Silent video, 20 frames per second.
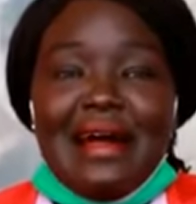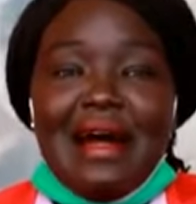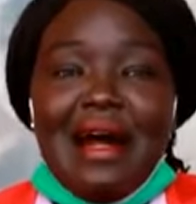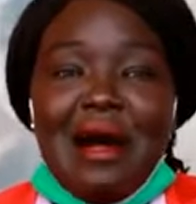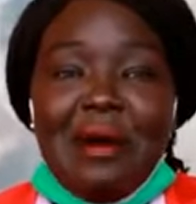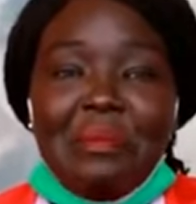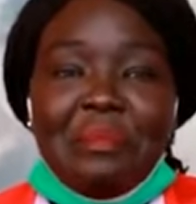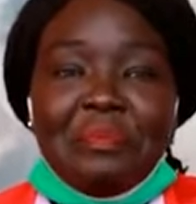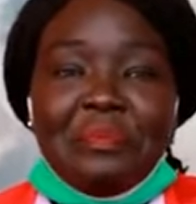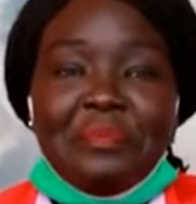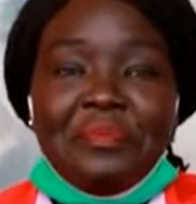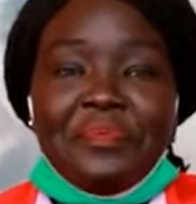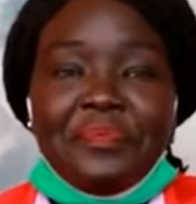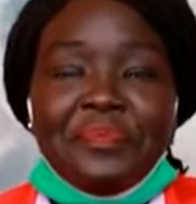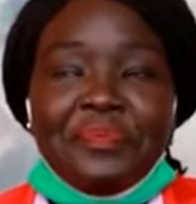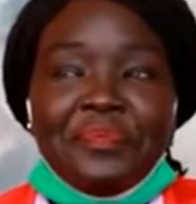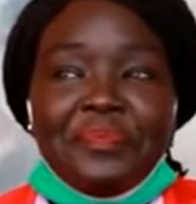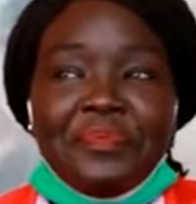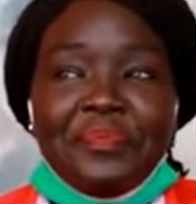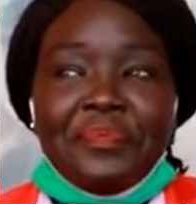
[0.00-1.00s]

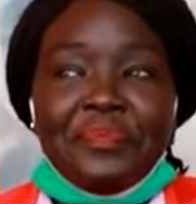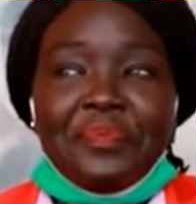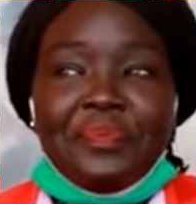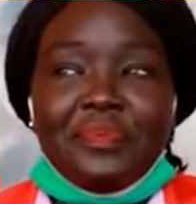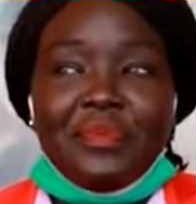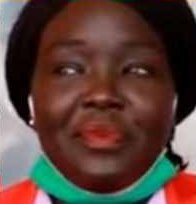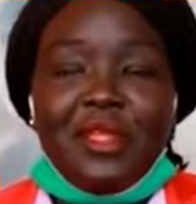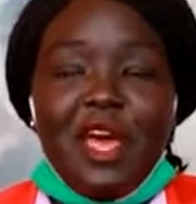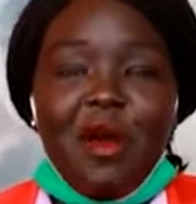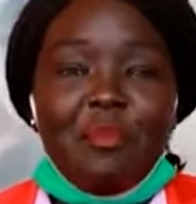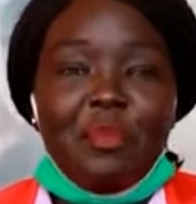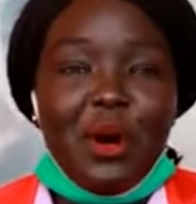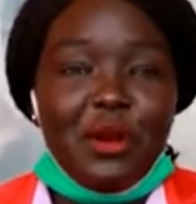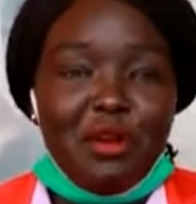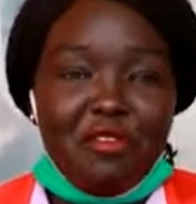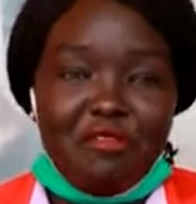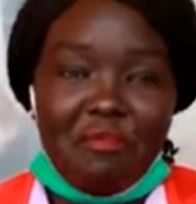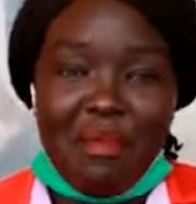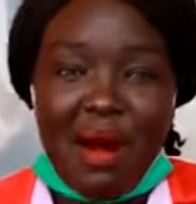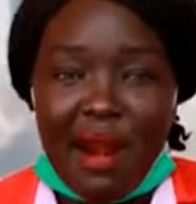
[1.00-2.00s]
I'm a
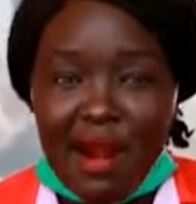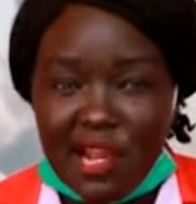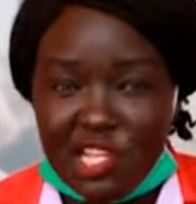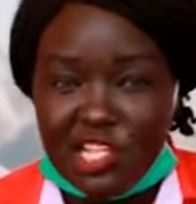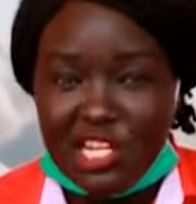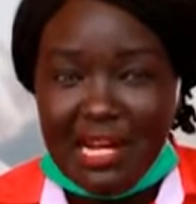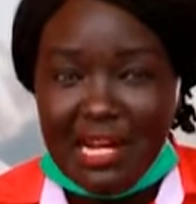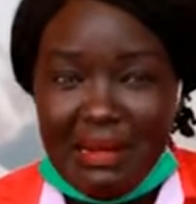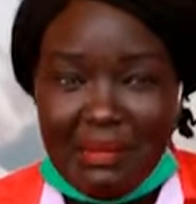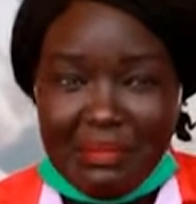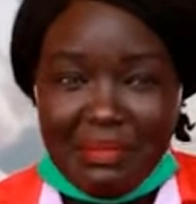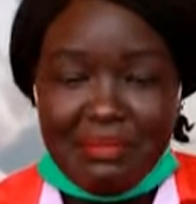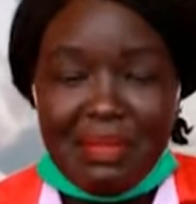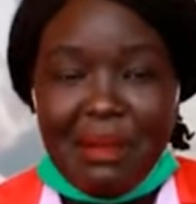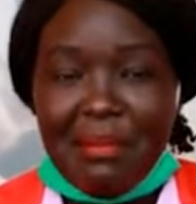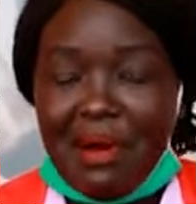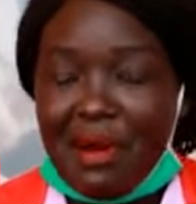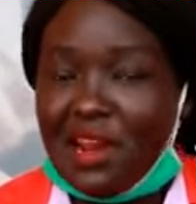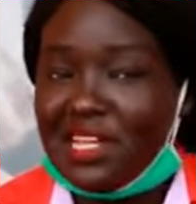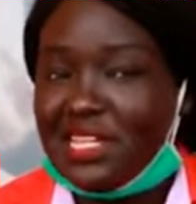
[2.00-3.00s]
born of Maracha,
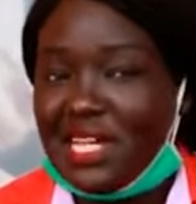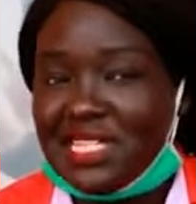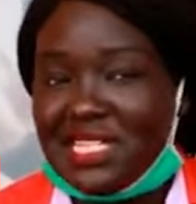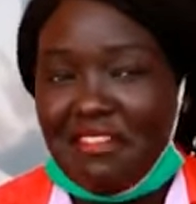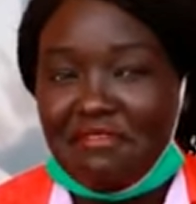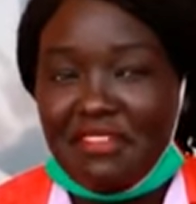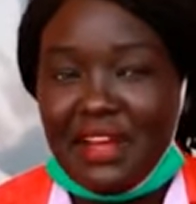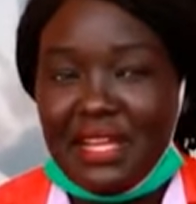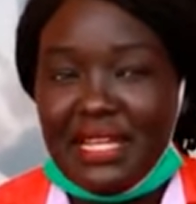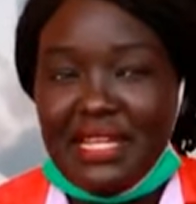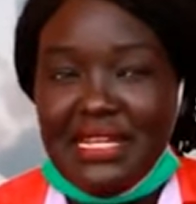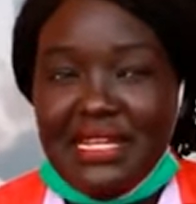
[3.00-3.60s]
Mamarache Zambani,